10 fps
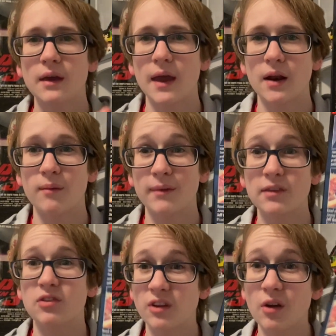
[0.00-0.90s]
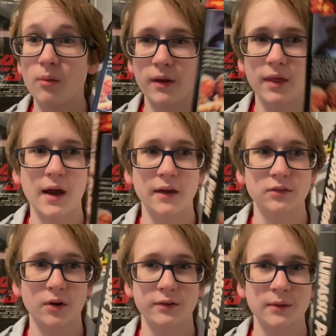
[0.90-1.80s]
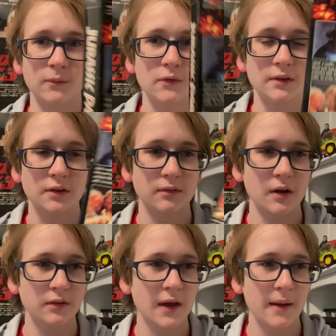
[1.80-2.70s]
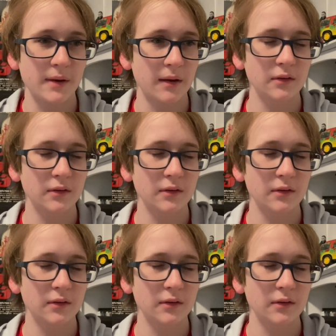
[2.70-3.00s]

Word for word: And um, it is still one of the highest grossing movies of all time now.